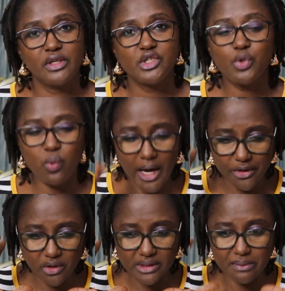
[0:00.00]
So why
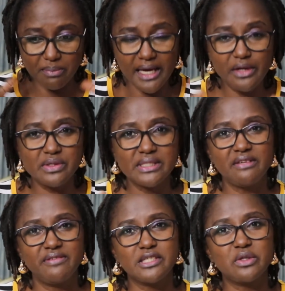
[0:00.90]
are you not applying
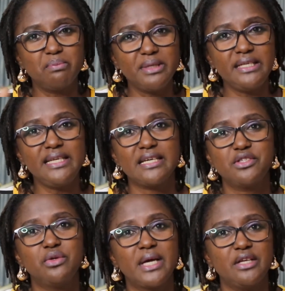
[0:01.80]
yourself as completely
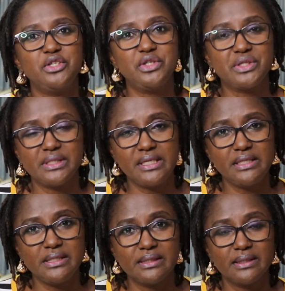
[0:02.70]
as you can to your
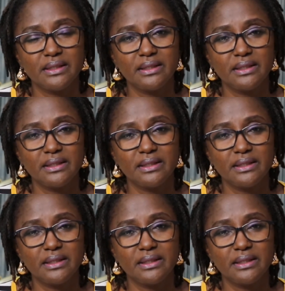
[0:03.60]
studies?